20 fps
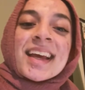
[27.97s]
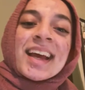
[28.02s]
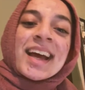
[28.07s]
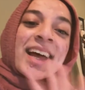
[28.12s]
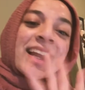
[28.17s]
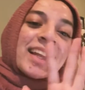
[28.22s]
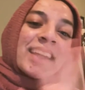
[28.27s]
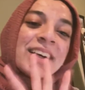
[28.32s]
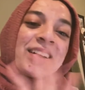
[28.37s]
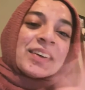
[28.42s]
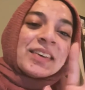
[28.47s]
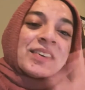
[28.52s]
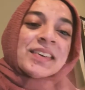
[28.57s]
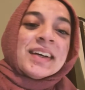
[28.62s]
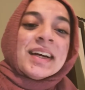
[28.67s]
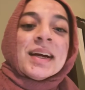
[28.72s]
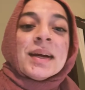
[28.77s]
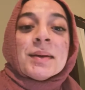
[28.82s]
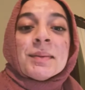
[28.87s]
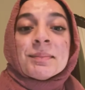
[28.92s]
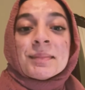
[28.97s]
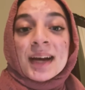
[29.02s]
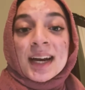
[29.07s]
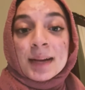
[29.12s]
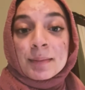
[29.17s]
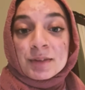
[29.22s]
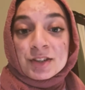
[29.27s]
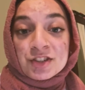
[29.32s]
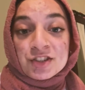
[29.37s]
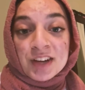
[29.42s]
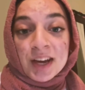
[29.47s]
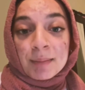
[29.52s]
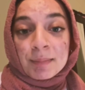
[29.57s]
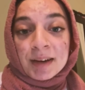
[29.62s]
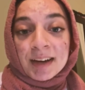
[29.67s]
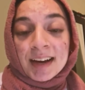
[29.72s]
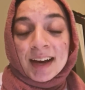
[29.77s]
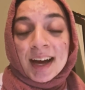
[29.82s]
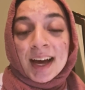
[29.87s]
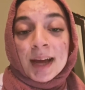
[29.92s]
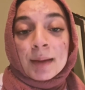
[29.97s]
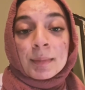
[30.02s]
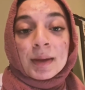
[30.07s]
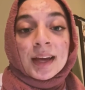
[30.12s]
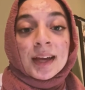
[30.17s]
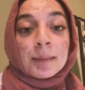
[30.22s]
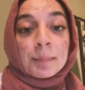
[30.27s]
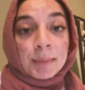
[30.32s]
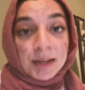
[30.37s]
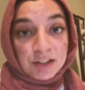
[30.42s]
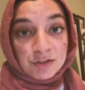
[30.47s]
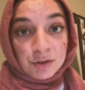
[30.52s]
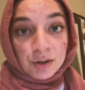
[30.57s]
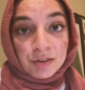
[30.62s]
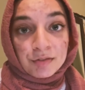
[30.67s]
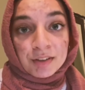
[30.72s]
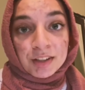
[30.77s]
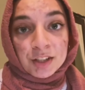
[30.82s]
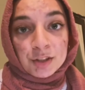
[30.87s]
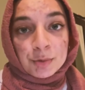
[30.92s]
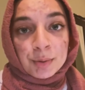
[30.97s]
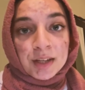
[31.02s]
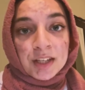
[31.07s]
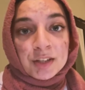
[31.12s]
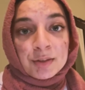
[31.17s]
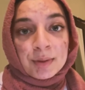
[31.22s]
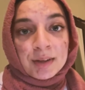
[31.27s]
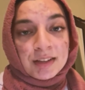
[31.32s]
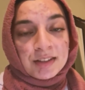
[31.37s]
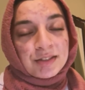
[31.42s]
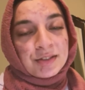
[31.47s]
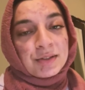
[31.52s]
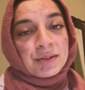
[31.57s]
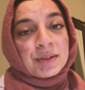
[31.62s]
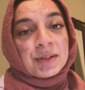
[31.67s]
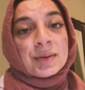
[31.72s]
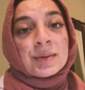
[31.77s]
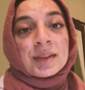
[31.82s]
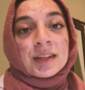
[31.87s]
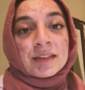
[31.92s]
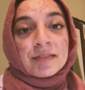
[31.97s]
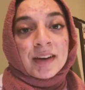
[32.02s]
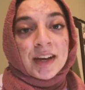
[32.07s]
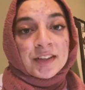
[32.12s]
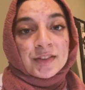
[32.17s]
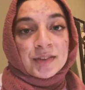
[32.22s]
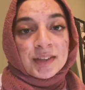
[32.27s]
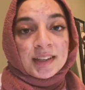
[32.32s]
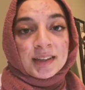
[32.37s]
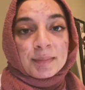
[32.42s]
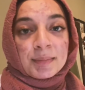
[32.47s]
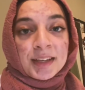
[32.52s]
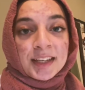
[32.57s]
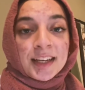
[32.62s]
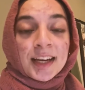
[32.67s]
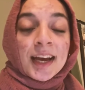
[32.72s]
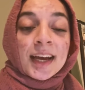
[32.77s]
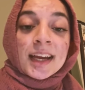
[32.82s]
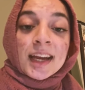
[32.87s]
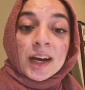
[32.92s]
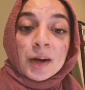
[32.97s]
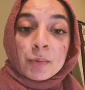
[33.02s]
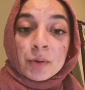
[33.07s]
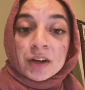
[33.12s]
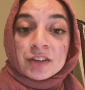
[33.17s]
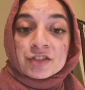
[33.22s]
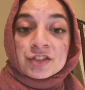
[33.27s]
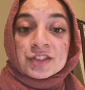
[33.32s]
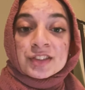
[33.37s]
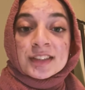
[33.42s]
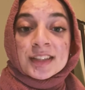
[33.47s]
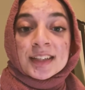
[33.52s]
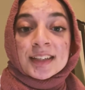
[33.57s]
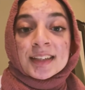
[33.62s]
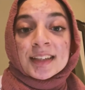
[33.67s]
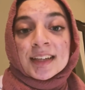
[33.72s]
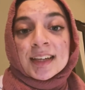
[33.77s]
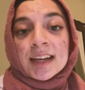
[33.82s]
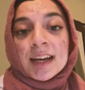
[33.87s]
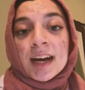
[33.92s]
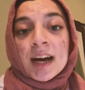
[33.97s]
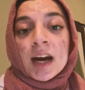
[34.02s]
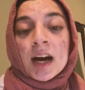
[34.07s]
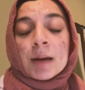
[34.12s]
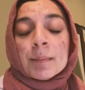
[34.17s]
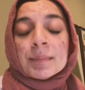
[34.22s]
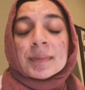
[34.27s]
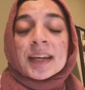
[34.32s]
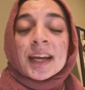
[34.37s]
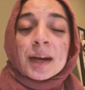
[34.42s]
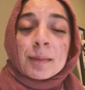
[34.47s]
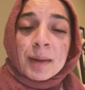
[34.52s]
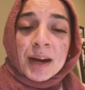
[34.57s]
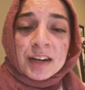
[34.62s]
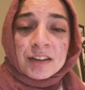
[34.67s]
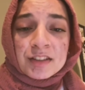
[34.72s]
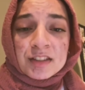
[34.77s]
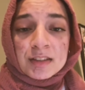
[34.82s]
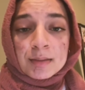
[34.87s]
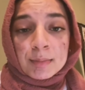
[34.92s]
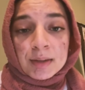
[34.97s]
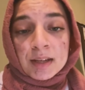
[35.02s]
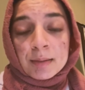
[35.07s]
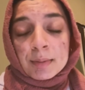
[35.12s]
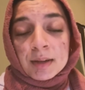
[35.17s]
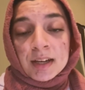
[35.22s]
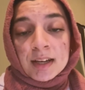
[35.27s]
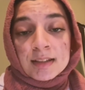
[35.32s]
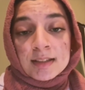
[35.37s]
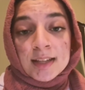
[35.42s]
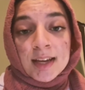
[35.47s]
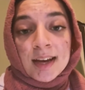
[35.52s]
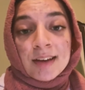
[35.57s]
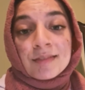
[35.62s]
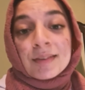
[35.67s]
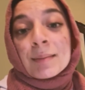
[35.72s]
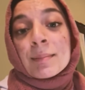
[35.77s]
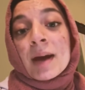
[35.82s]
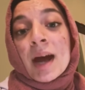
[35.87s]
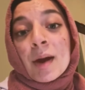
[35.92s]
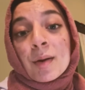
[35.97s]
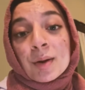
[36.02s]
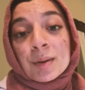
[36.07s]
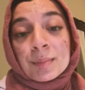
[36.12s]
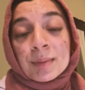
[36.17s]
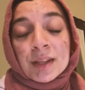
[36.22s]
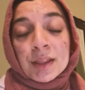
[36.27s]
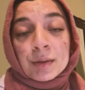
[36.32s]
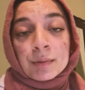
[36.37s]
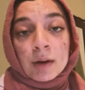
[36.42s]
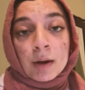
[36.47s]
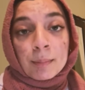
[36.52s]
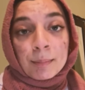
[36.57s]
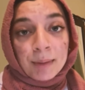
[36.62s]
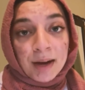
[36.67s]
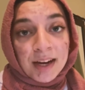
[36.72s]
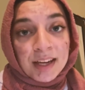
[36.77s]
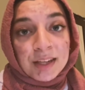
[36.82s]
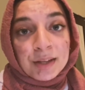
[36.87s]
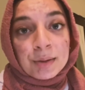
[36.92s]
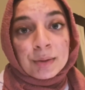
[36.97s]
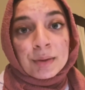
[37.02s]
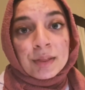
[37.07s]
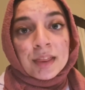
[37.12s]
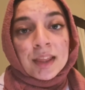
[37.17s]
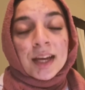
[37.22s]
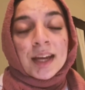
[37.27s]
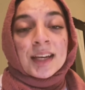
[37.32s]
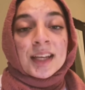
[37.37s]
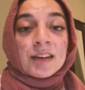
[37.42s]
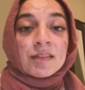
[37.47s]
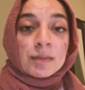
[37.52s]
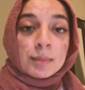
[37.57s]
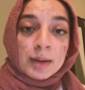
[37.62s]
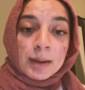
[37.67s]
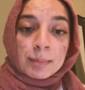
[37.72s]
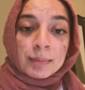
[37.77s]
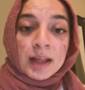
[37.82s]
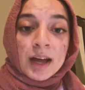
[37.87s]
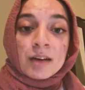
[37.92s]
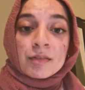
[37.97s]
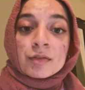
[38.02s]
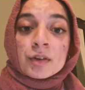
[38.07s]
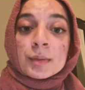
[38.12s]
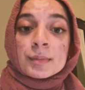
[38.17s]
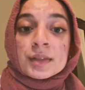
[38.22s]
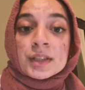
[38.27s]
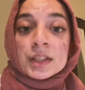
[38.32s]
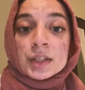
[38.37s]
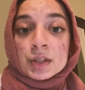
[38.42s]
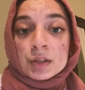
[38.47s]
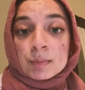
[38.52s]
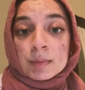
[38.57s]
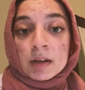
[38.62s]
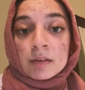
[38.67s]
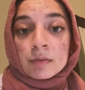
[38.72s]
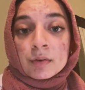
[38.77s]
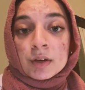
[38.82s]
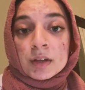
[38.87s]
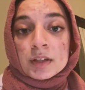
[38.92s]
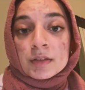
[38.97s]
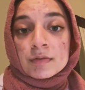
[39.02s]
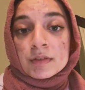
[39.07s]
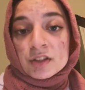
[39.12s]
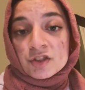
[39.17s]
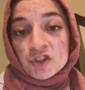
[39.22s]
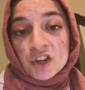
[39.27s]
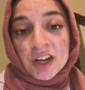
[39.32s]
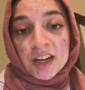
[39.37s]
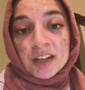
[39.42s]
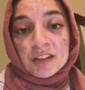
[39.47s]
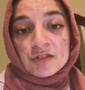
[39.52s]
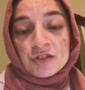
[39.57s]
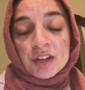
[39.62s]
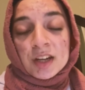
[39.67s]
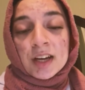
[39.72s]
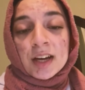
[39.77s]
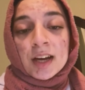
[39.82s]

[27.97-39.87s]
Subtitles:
Hello, my name is Shema. I'm a mentor for the 2022 Youth Advisory Committee at CAIR Washington. CAIR matters to me because they have empowered me throughout my youth and given me a platform to use my voice for change